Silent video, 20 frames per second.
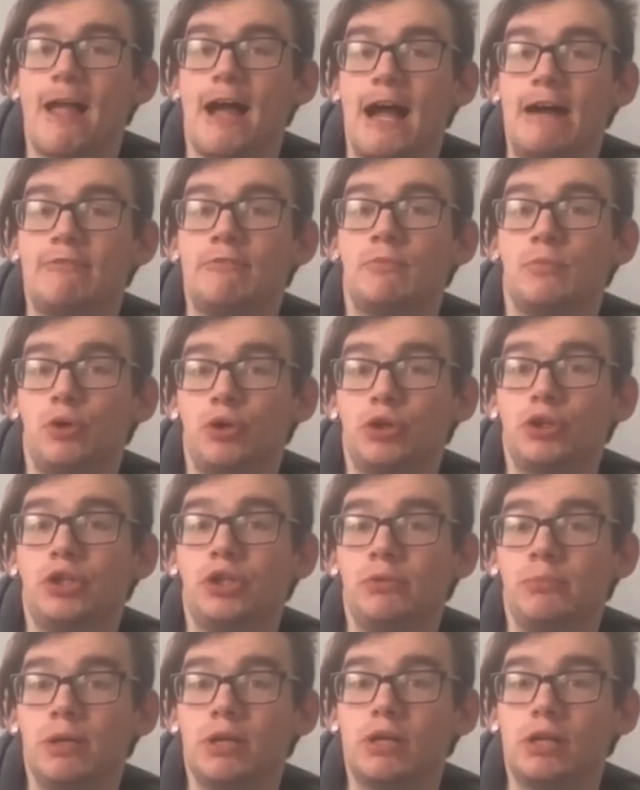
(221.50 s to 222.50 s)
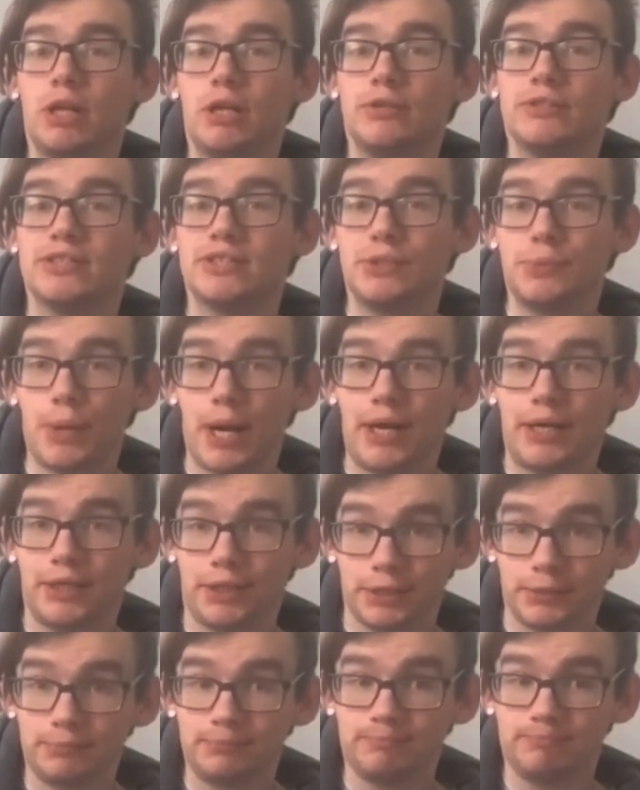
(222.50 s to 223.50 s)
I haven't worn human clothes in a
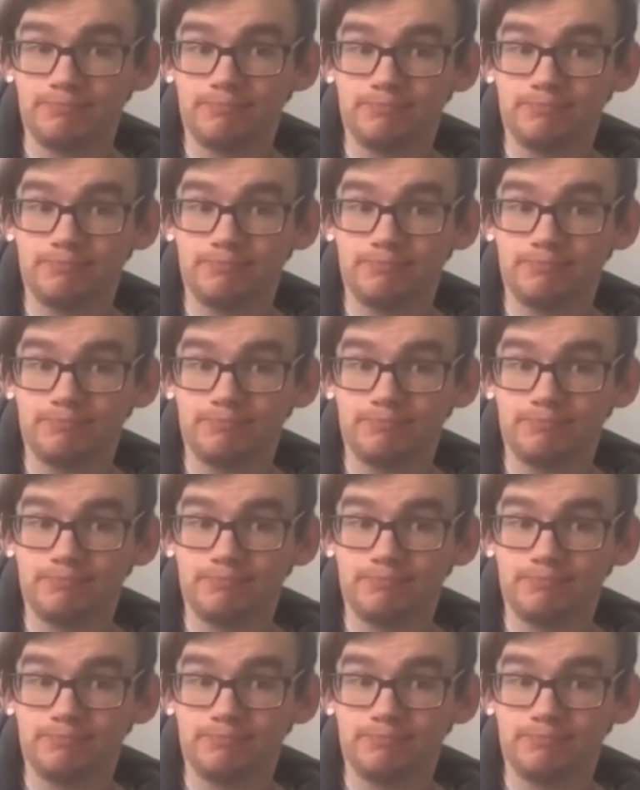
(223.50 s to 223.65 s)
while.